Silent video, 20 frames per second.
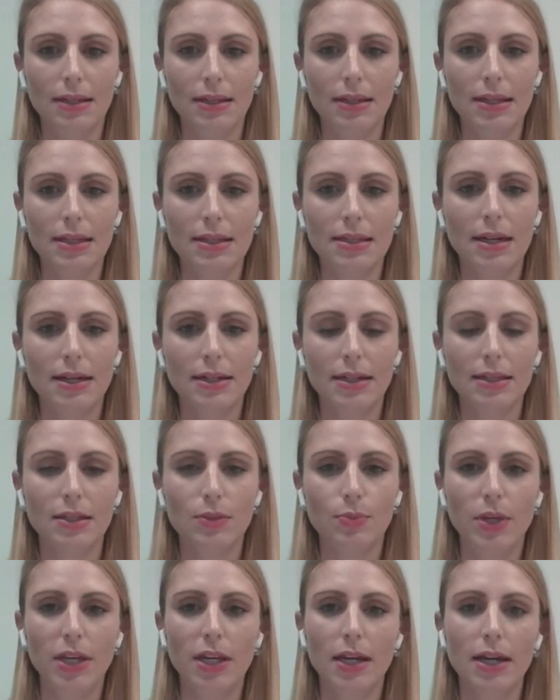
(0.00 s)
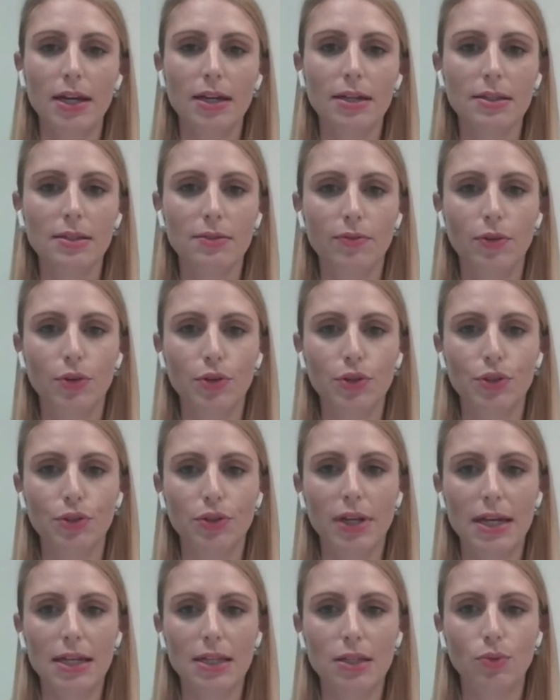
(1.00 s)
These are the speakers for
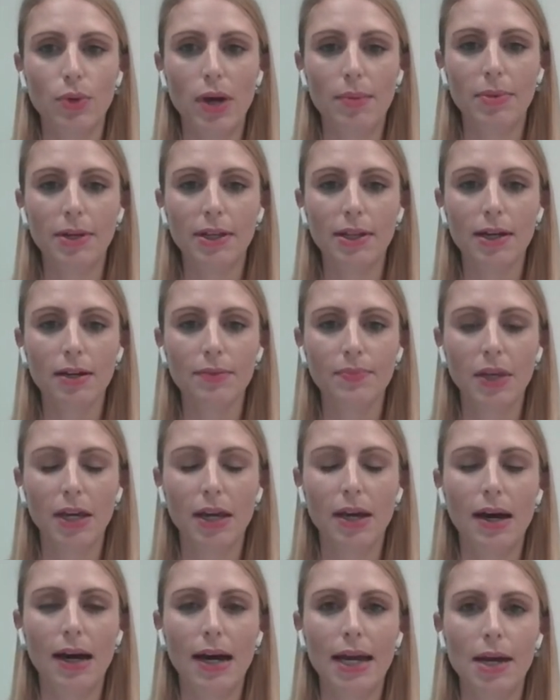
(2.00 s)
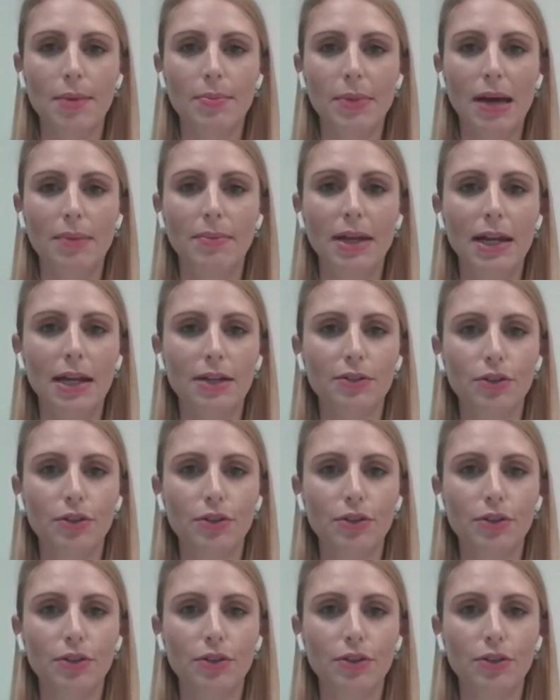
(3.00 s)
today's webinar. I am Camilla